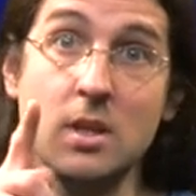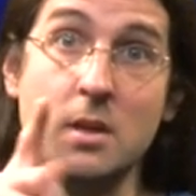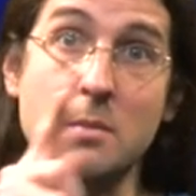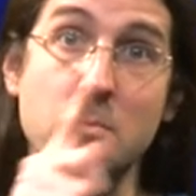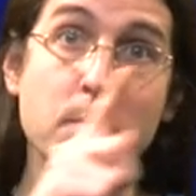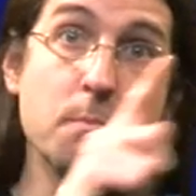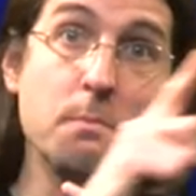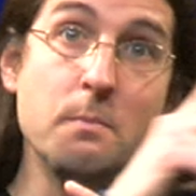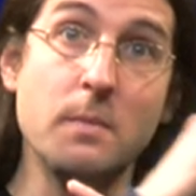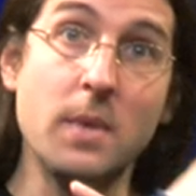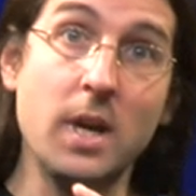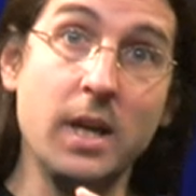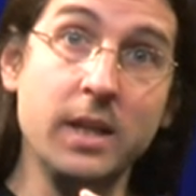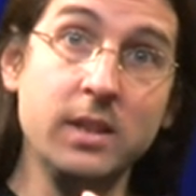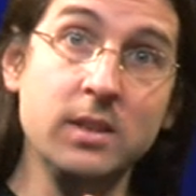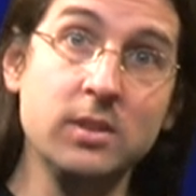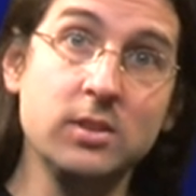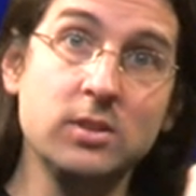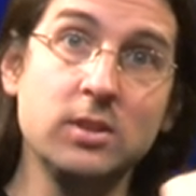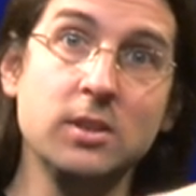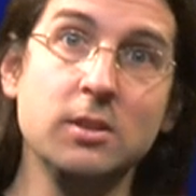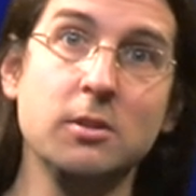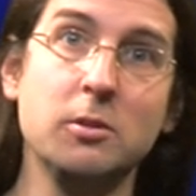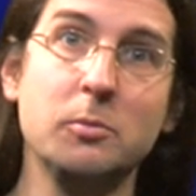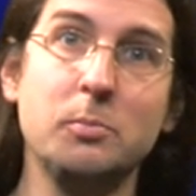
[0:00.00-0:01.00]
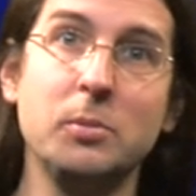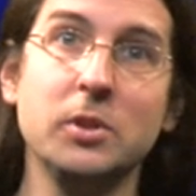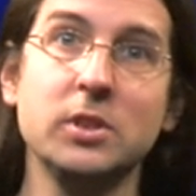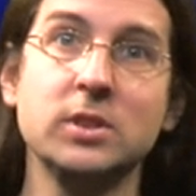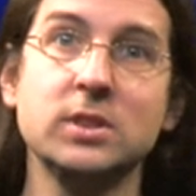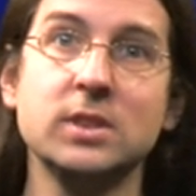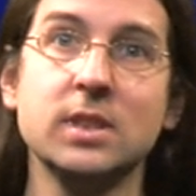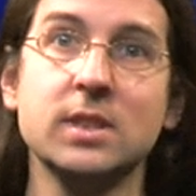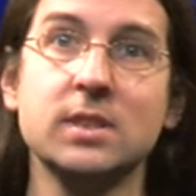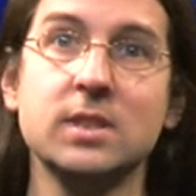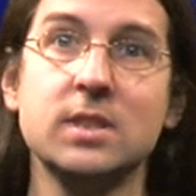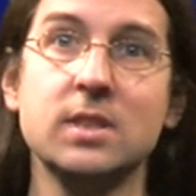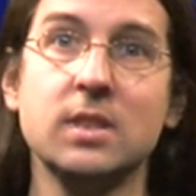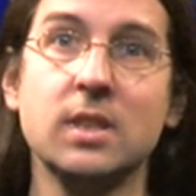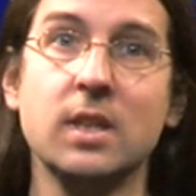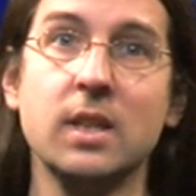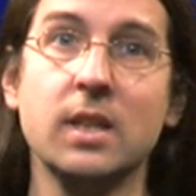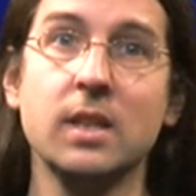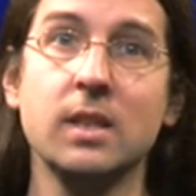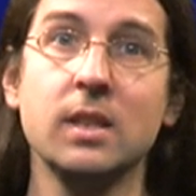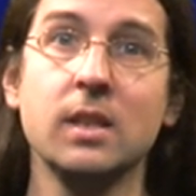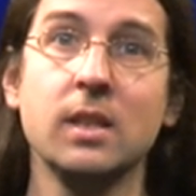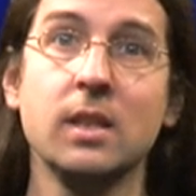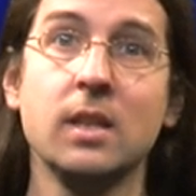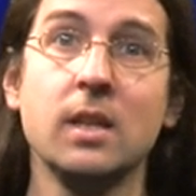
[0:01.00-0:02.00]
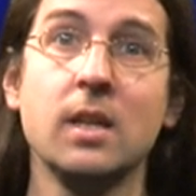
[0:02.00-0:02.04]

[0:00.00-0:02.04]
minus 0.69